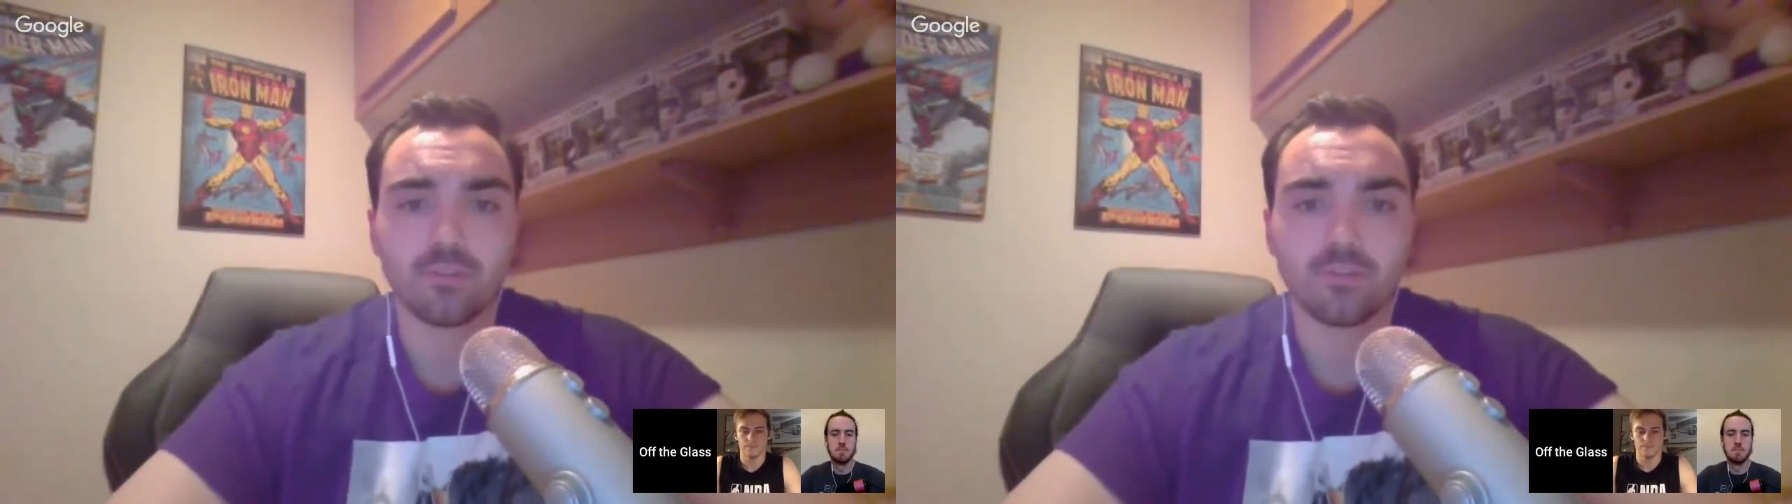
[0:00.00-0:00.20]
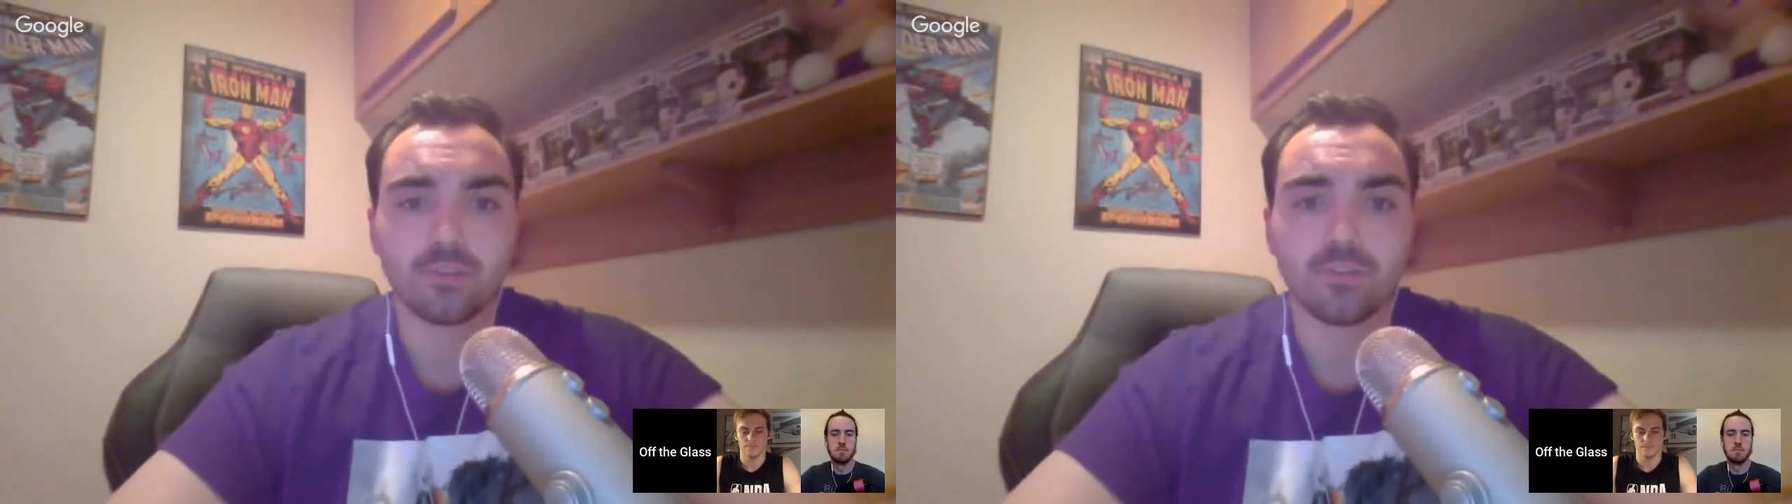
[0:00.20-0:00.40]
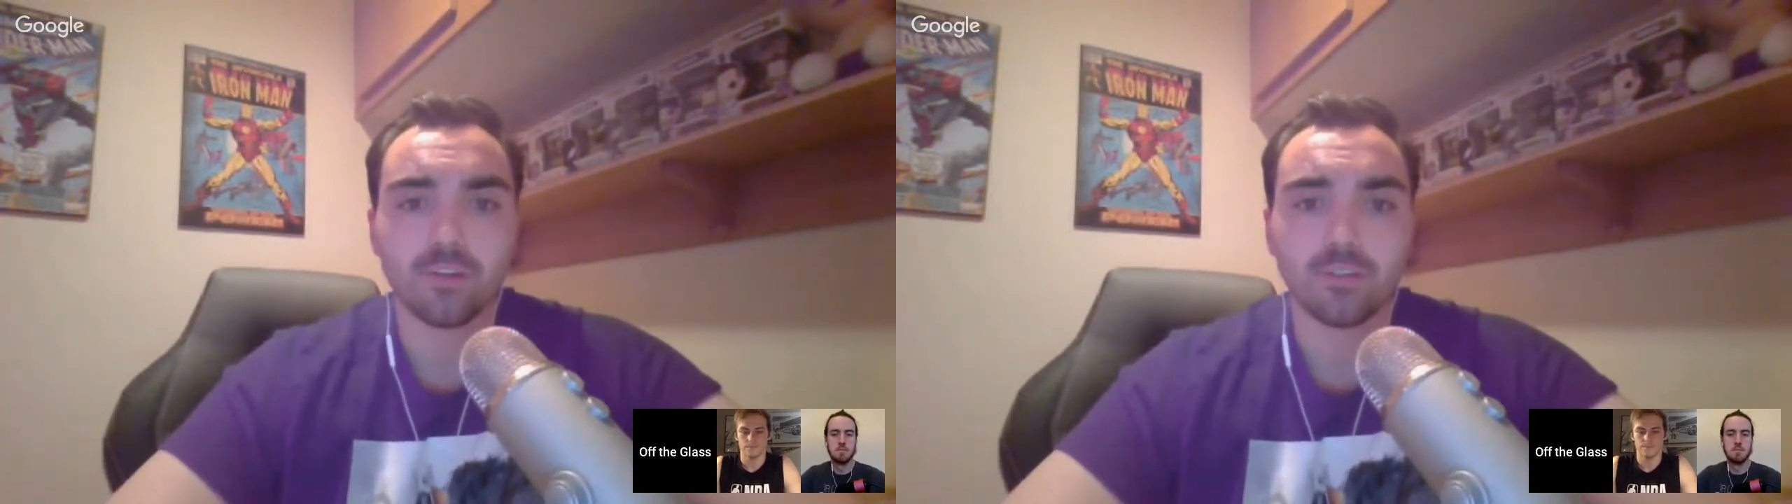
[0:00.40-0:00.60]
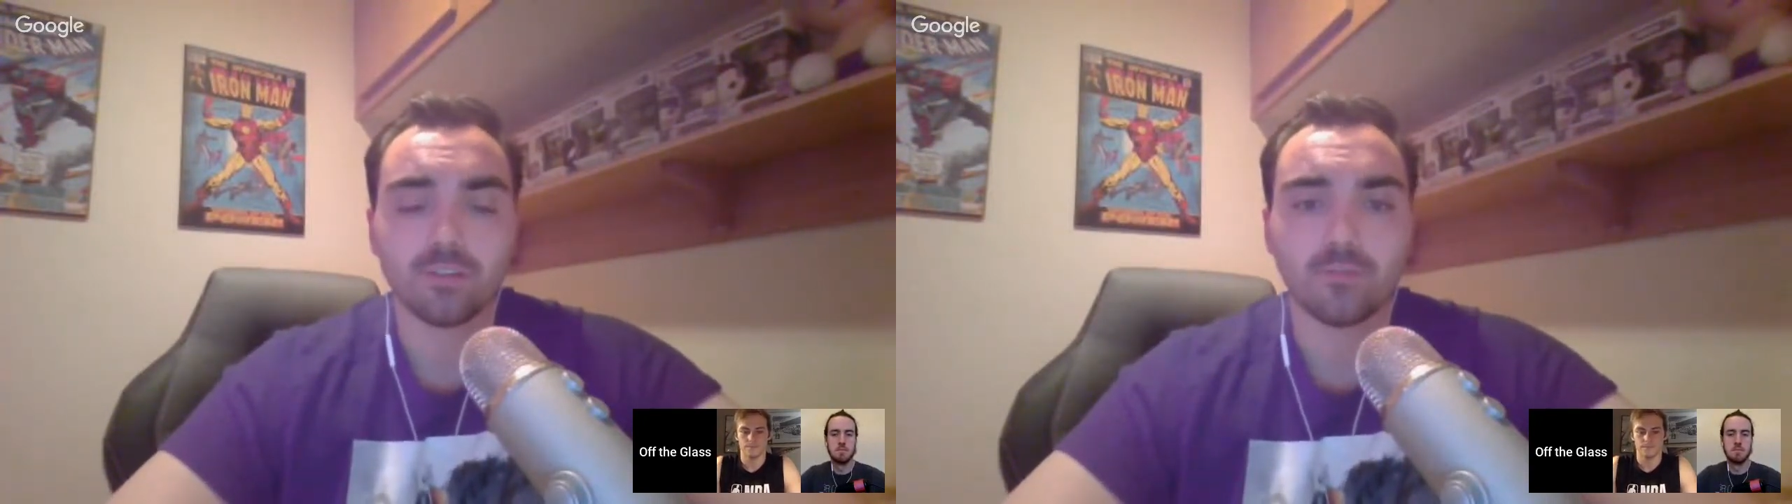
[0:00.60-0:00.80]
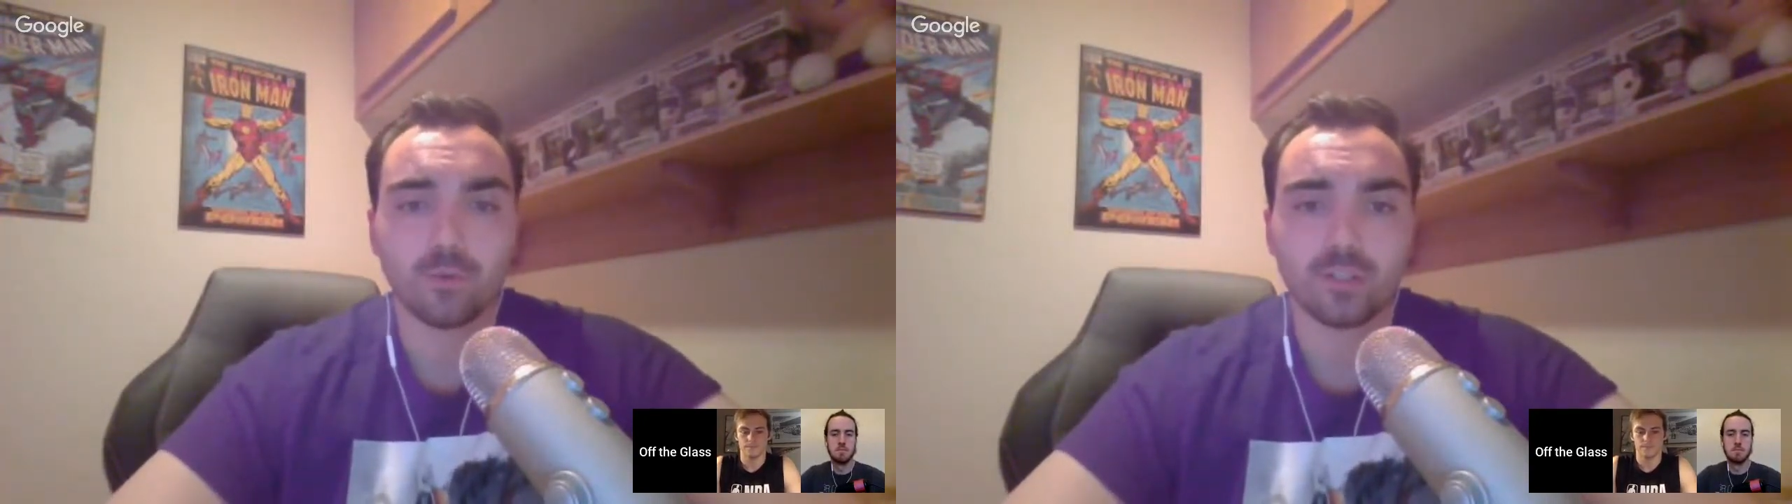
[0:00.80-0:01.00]
the field and
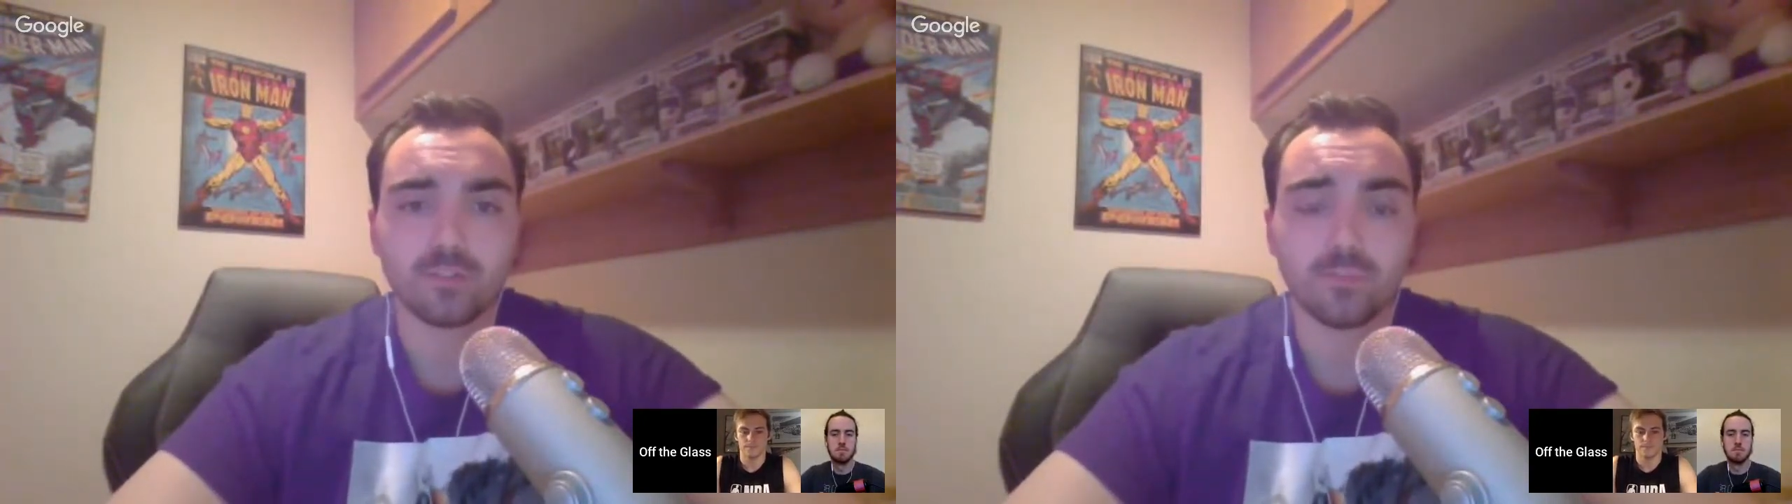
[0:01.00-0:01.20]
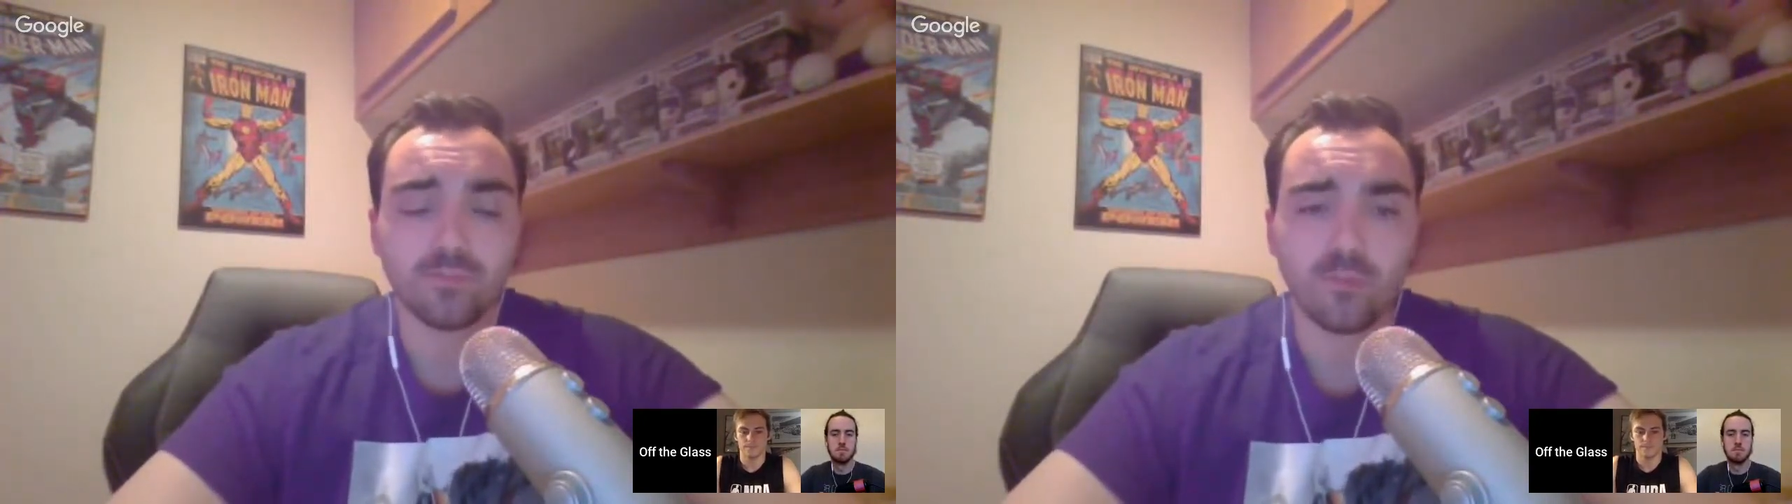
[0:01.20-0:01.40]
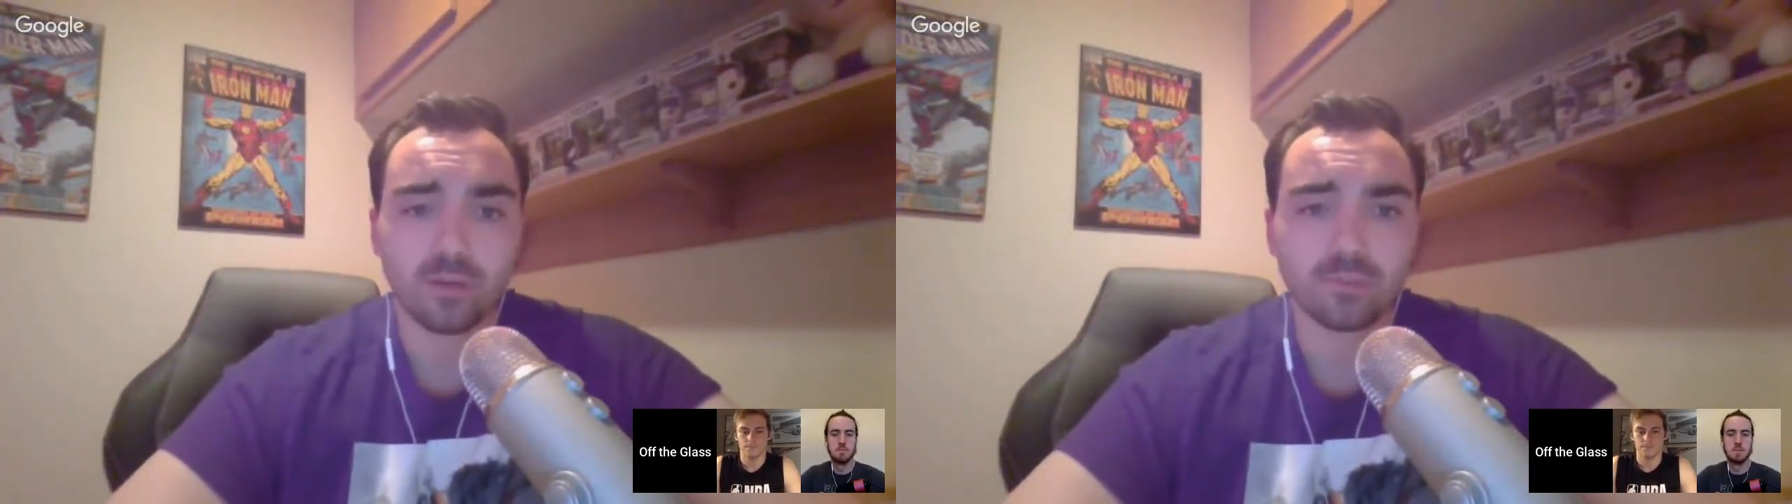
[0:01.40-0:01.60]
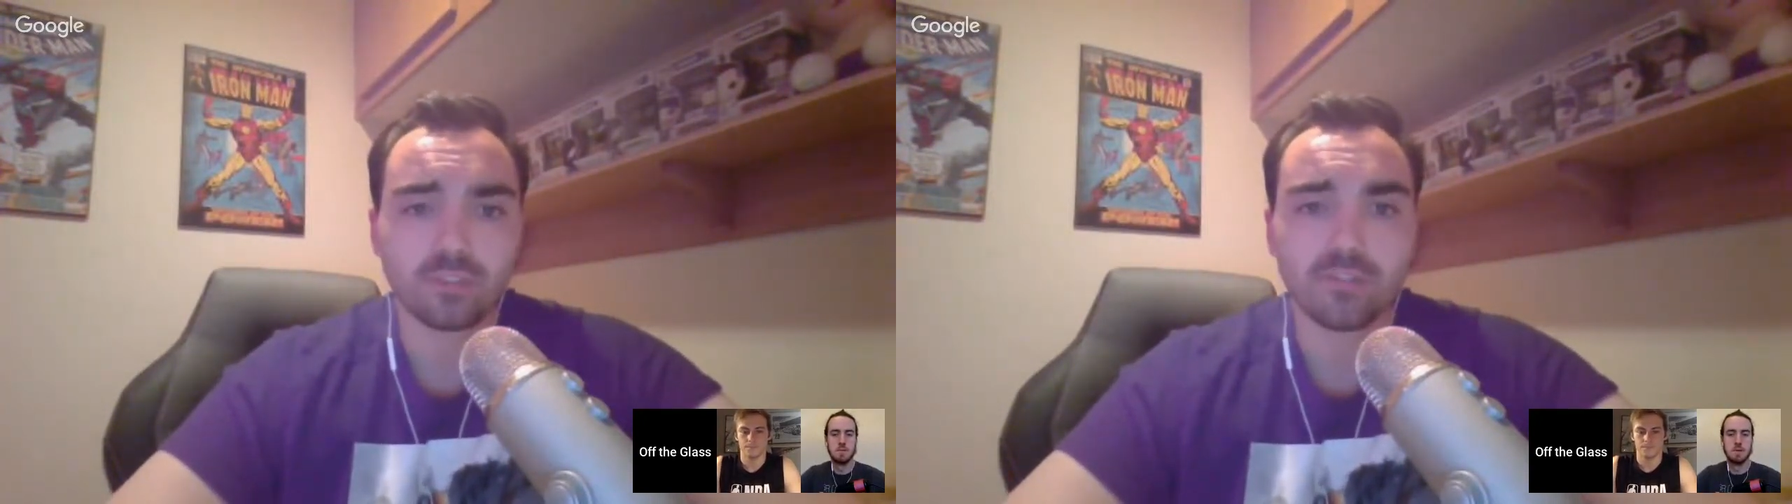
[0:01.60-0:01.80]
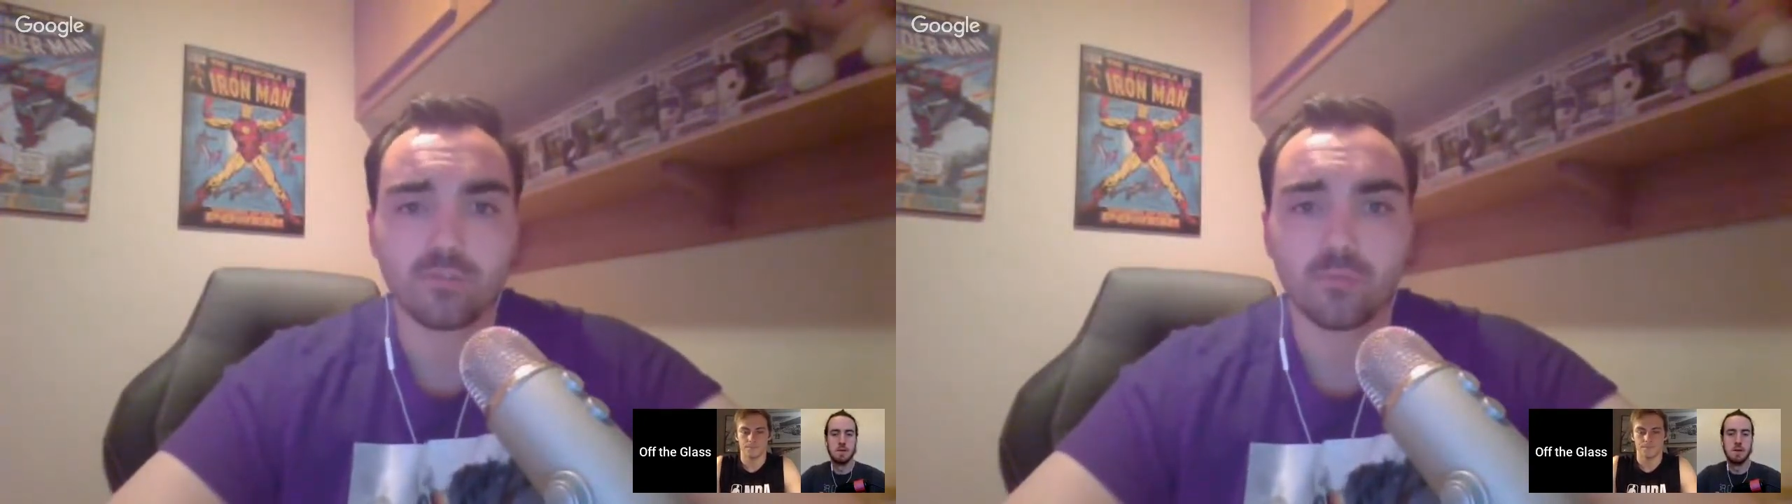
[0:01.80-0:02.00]
40% from 3.